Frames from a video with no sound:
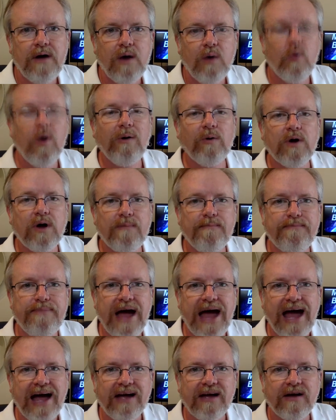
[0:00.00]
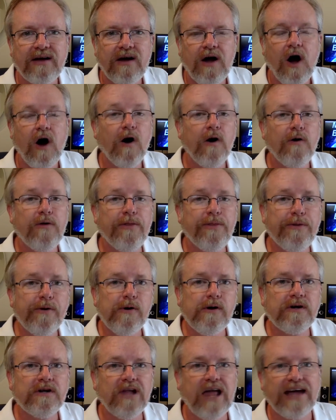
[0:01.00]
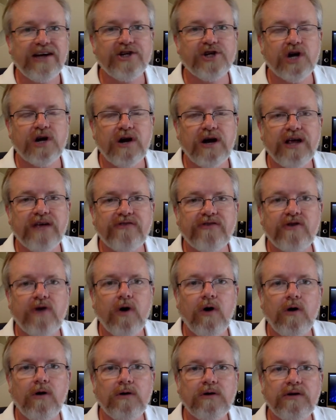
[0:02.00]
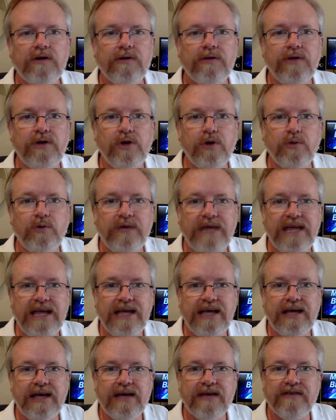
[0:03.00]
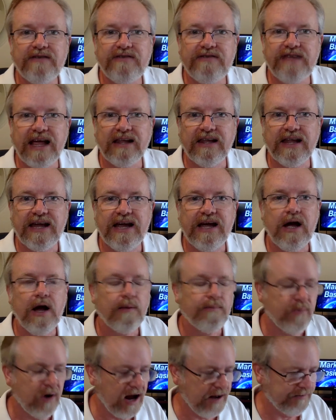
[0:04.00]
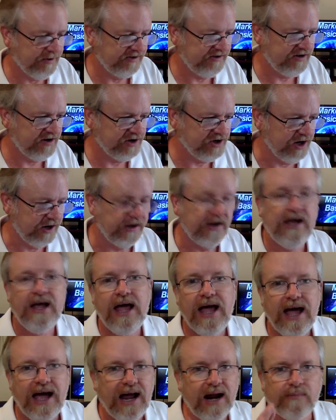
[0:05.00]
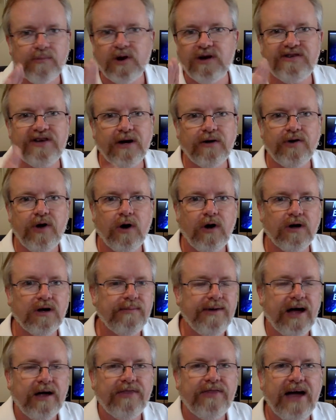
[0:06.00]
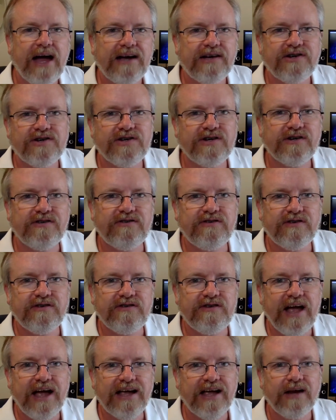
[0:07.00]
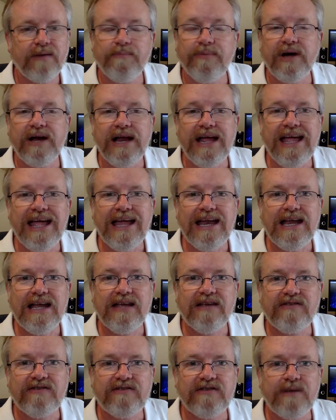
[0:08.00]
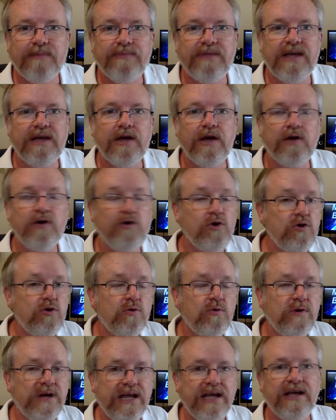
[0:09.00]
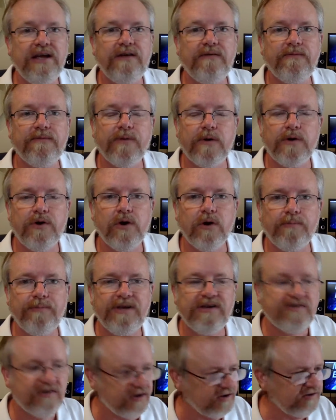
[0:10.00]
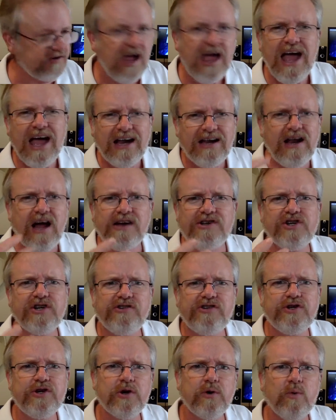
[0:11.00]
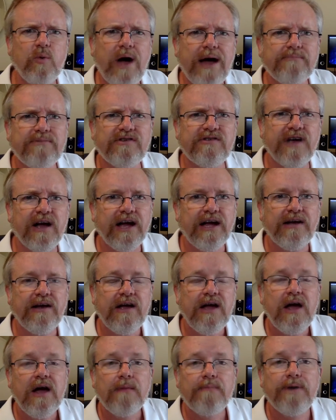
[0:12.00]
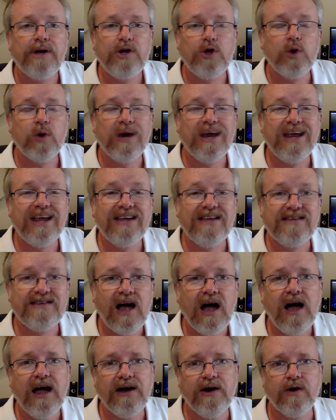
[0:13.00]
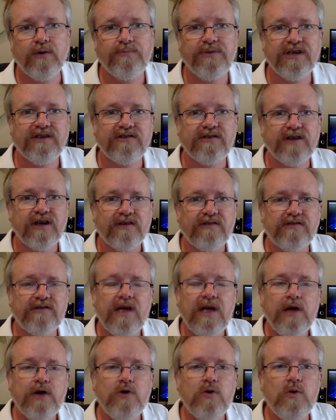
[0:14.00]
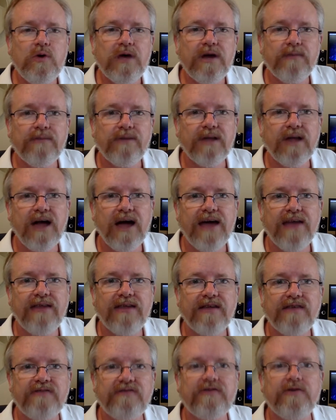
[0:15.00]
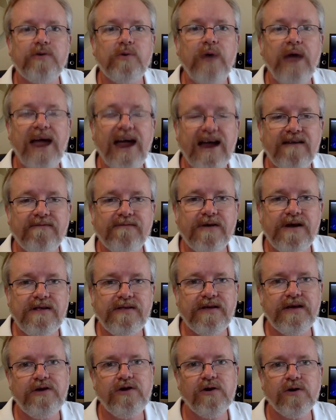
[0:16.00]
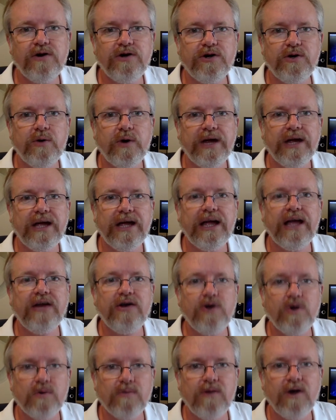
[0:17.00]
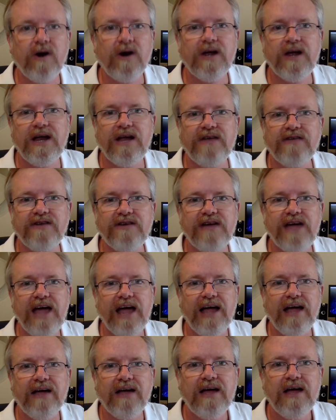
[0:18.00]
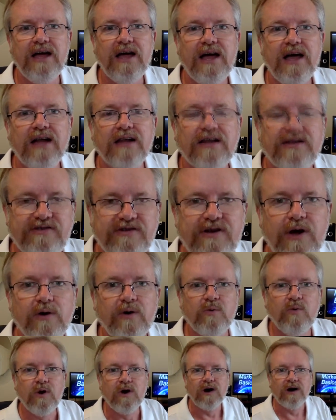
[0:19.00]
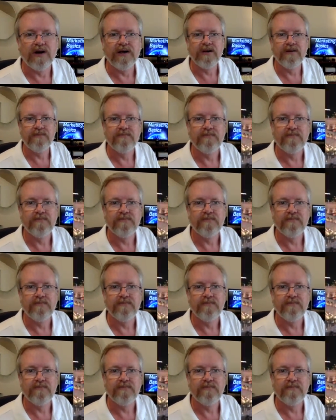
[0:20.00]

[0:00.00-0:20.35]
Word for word: Welcome back. Our third lecture is called The Unique Selling Proposition, and I'm going to tell you all about that in just a second, but it is something that you need for your business, not just your website, but your entire business. You can apply this to everything you're doing in your marketing today. Let's go to work.